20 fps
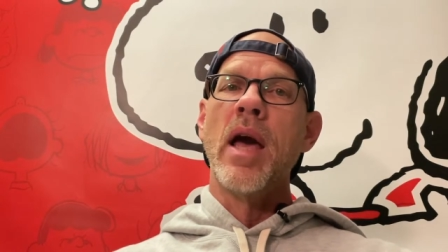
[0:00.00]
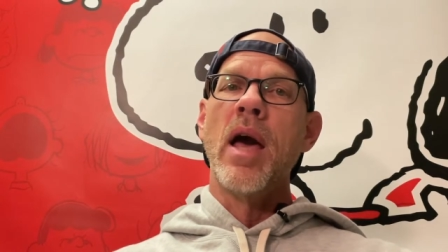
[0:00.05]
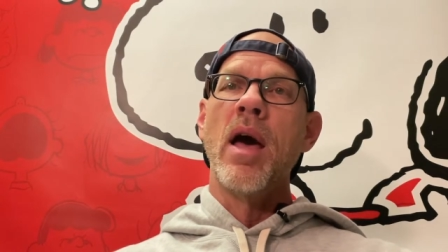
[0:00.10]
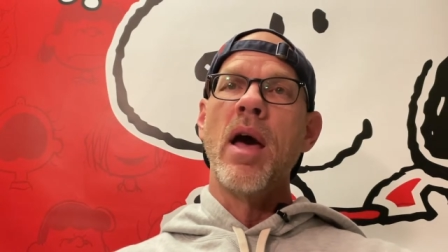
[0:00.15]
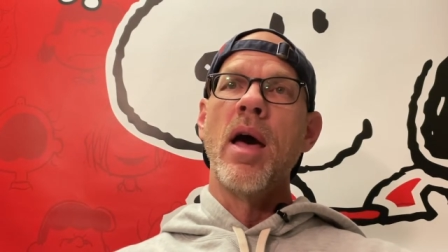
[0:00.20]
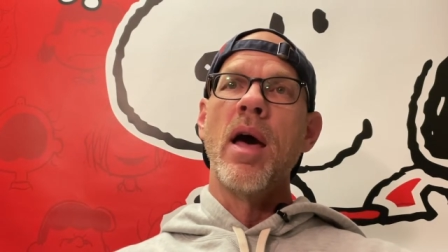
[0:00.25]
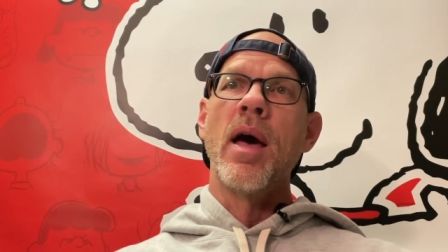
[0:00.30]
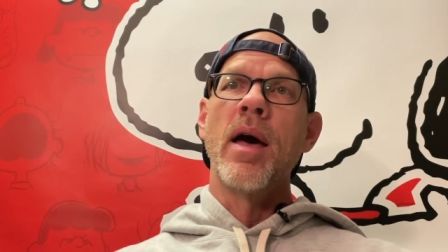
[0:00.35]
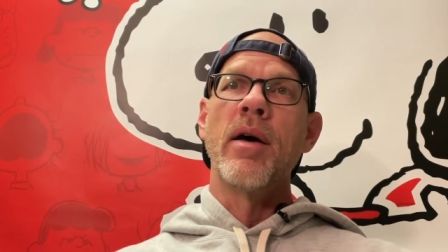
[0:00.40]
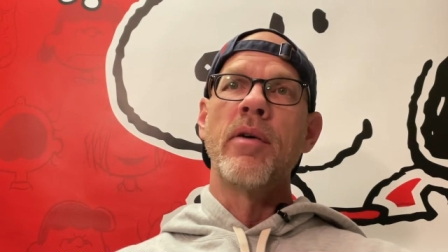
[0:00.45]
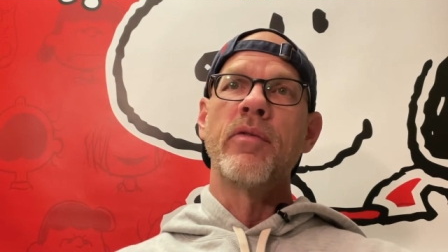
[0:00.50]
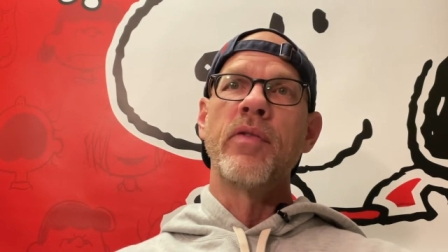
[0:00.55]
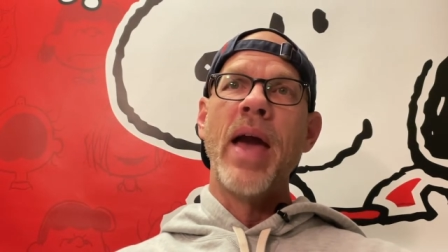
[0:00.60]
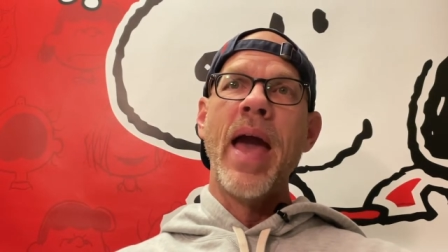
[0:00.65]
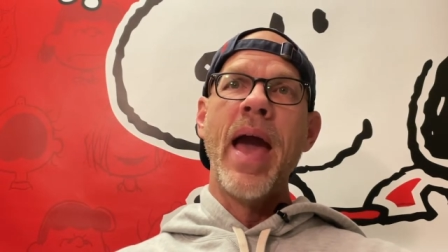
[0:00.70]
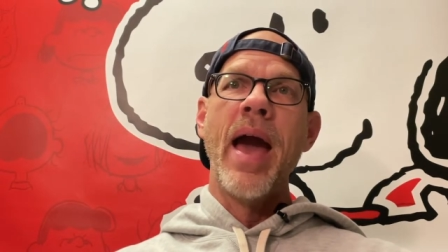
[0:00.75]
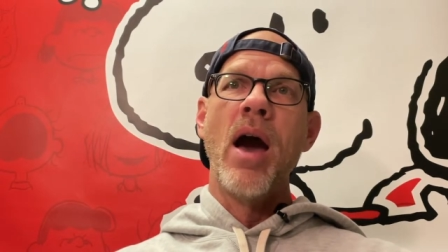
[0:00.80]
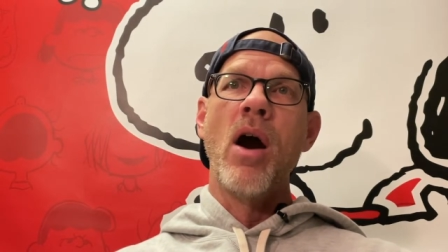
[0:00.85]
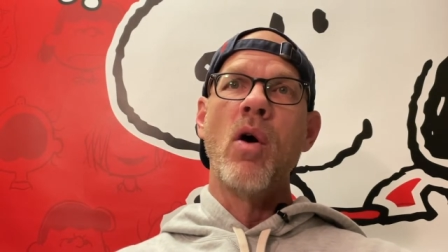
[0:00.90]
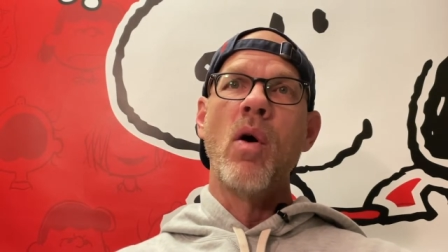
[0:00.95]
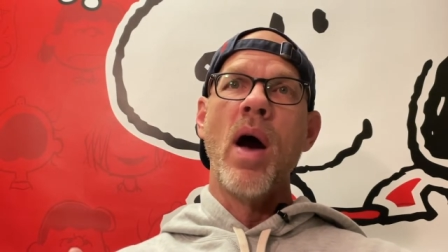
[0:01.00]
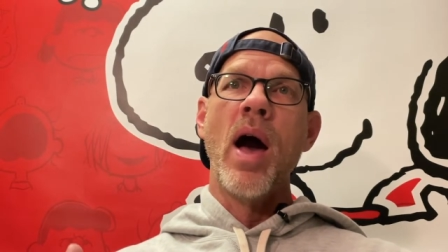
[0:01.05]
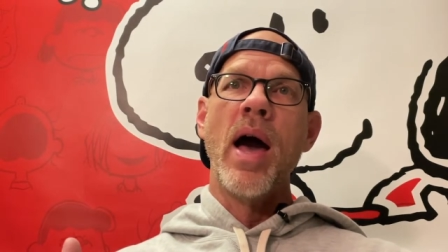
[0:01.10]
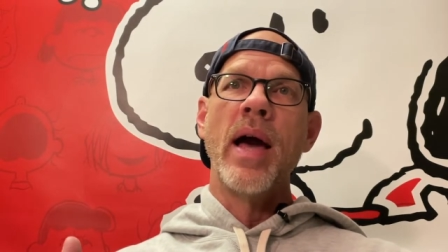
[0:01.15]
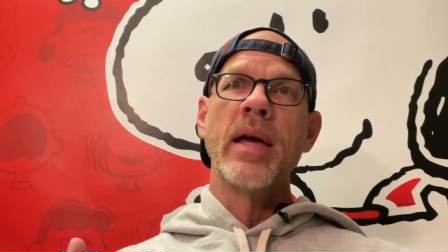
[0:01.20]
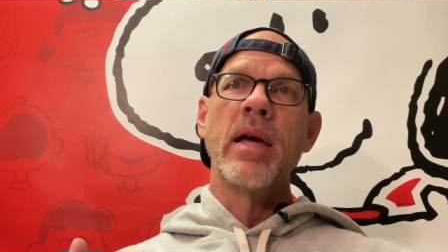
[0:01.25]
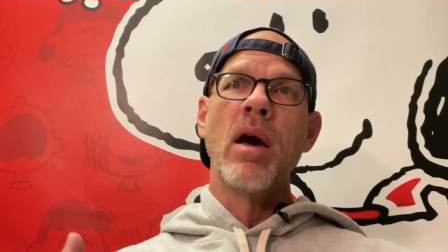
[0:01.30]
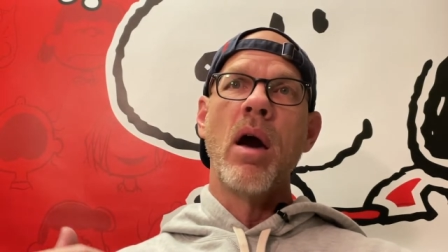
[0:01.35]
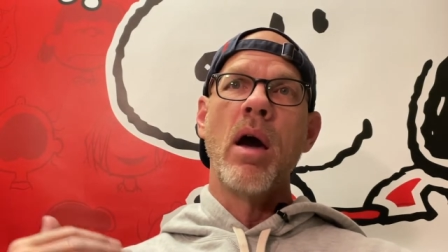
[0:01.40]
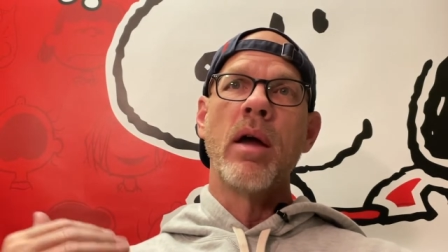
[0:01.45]
of how
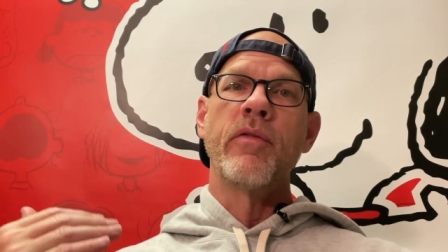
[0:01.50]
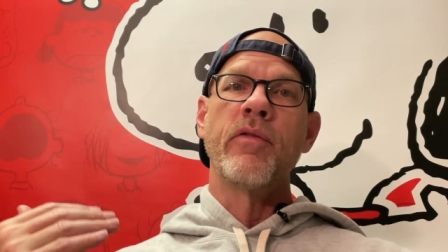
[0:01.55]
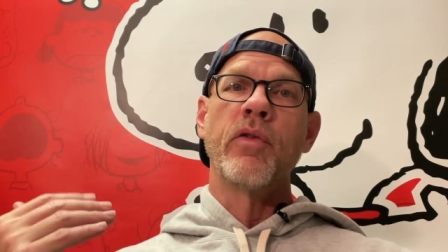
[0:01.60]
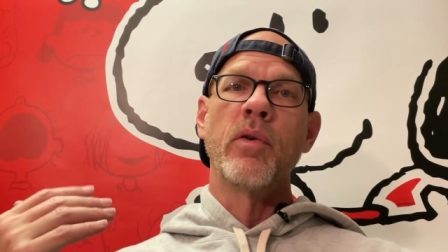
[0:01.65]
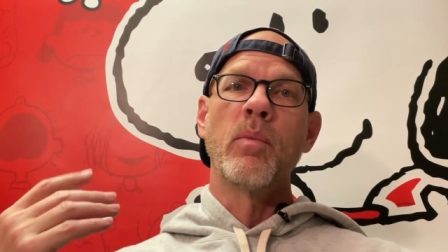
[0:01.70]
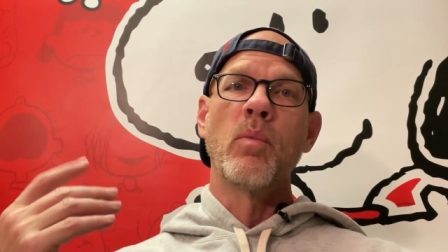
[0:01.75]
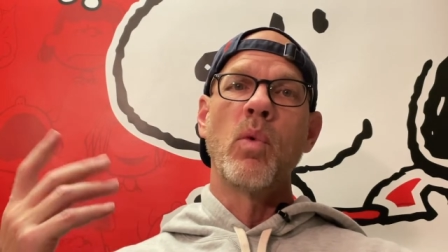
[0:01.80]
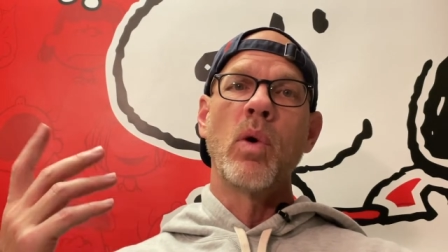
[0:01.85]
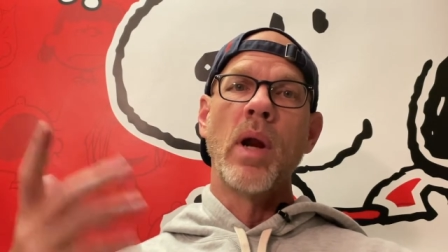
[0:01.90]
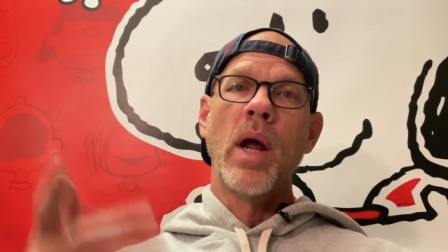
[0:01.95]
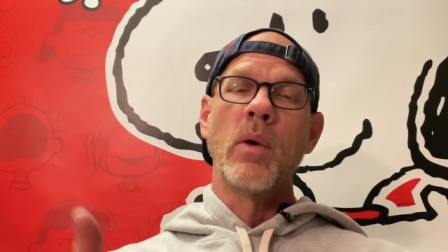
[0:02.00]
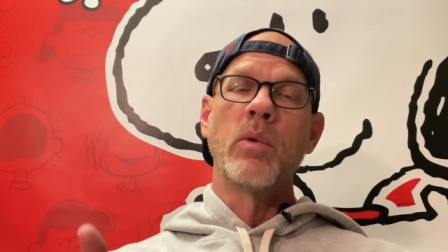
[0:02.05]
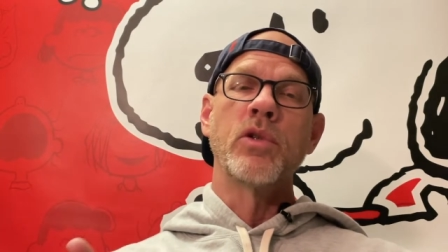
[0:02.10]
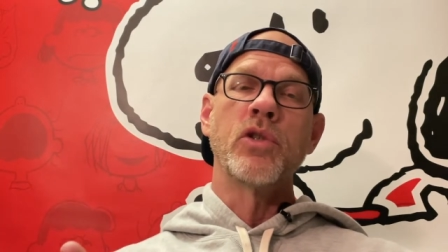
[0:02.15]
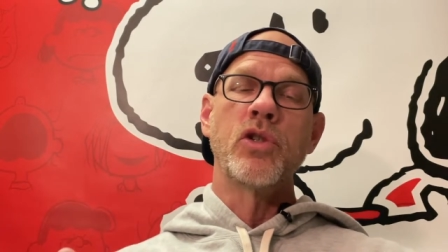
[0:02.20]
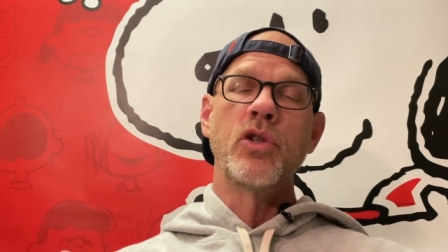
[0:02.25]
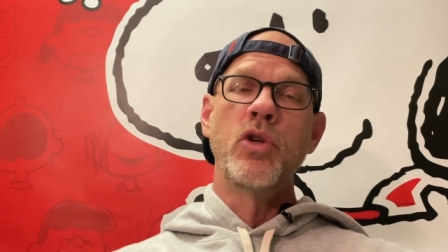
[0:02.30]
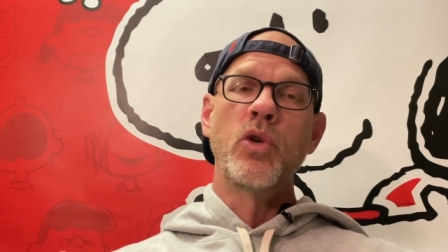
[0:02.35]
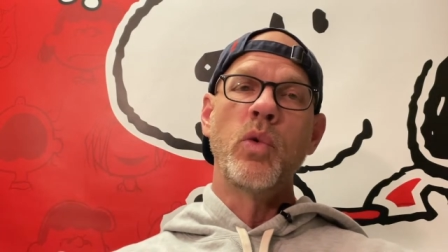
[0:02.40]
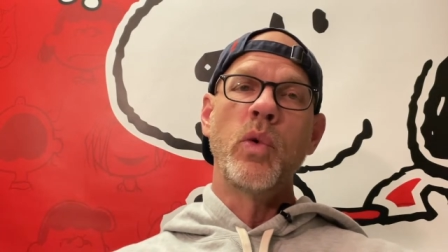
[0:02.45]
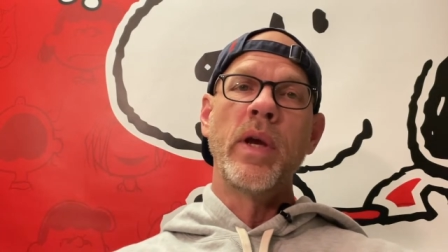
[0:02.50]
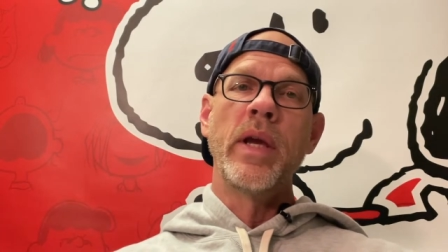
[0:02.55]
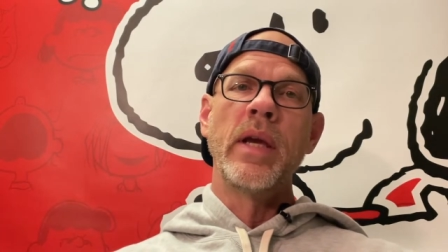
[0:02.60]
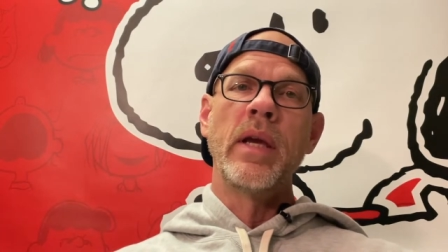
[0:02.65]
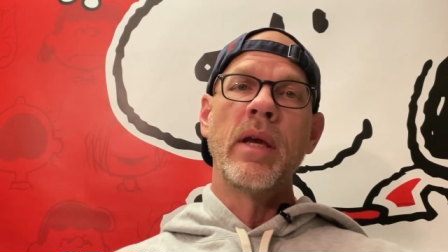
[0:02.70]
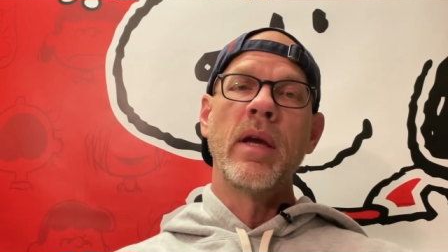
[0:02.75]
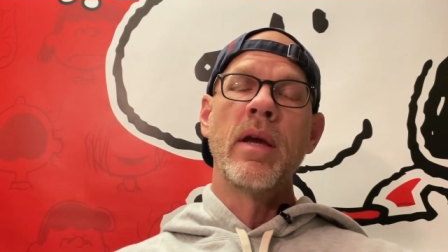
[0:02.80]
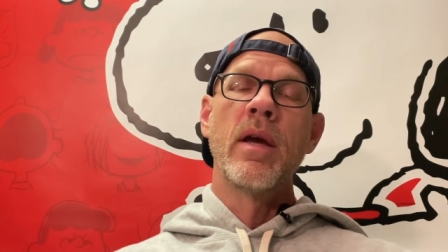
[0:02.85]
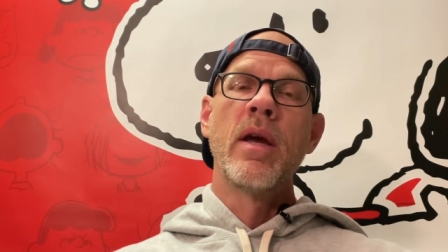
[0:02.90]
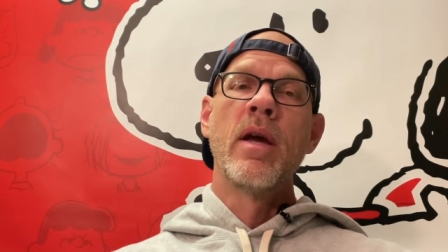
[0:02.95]
I got from what I was
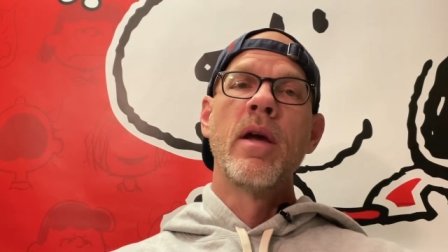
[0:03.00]
doing